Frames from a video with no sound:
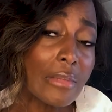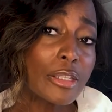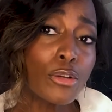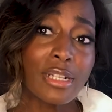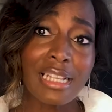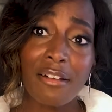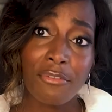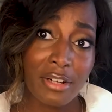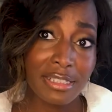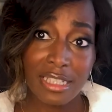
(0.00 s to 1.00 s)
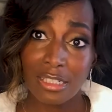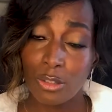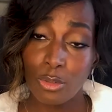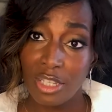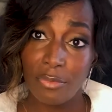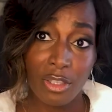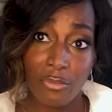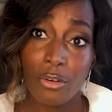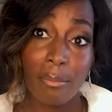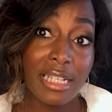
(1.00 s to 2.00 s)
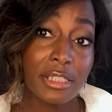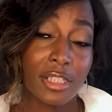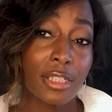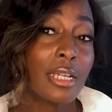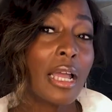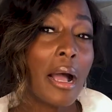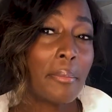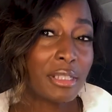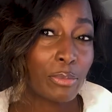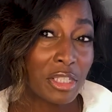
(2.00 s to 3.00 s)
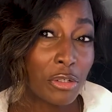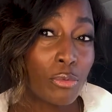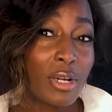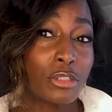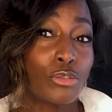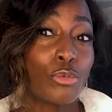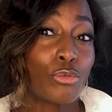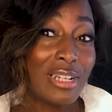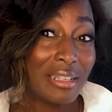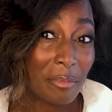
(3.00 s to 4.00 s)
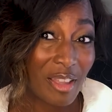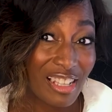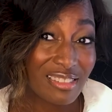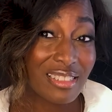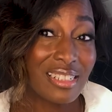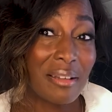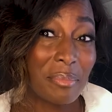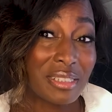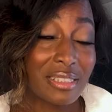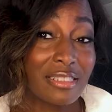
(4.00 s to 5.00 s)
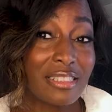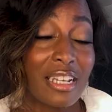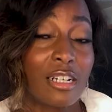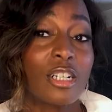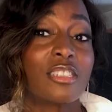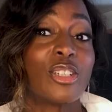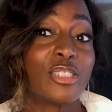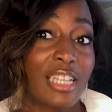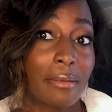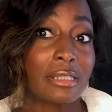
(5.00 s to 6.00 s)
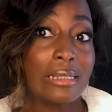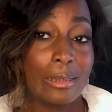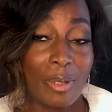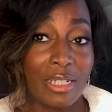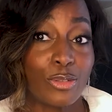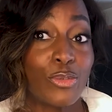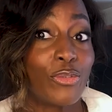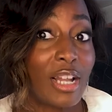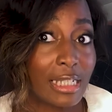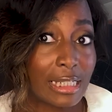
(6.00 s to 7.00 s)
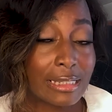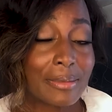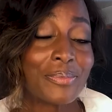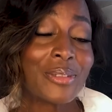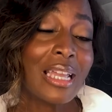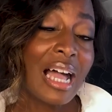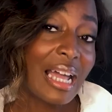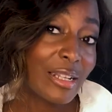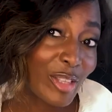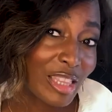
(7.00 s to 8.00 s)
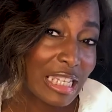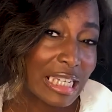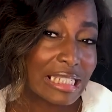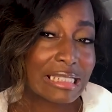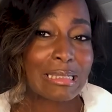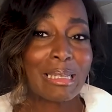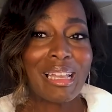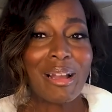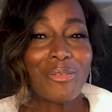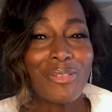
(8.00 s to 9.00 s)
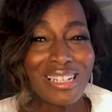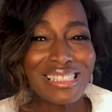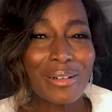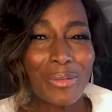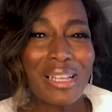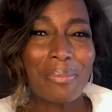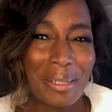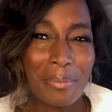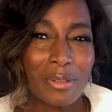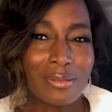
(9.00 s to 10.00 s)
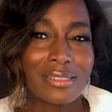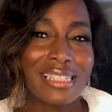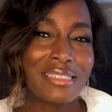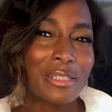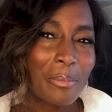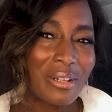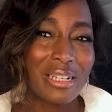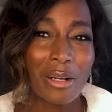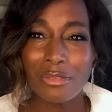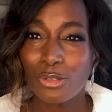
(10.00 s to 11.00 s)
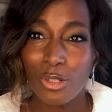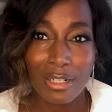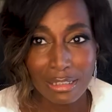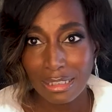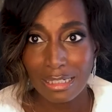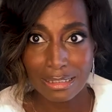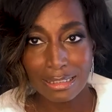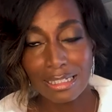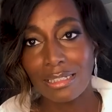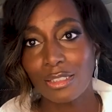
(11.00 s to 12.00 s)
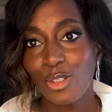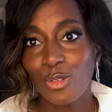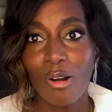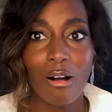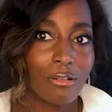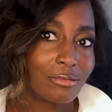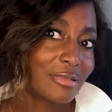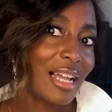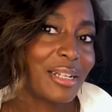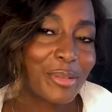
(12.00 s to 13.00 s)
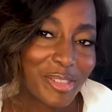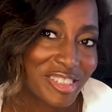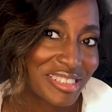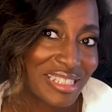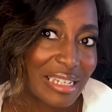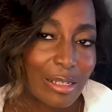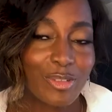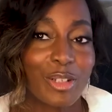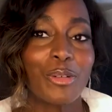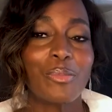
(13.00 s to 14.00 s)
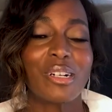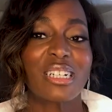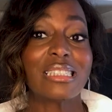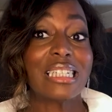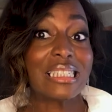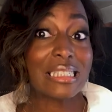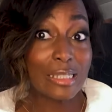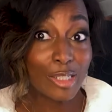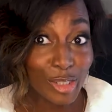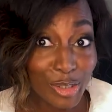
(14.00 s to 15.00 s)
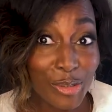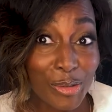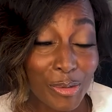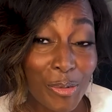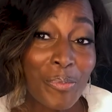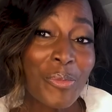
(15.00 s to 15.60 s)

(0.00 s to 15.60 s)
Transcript: You can have friends that could give you the information, but when you want to really invest in a business there, sometimes it's better to find it. Another thing is, find the right people. If somebody comes to United States and tells you, oh, I could just take care of the whole market, is not true.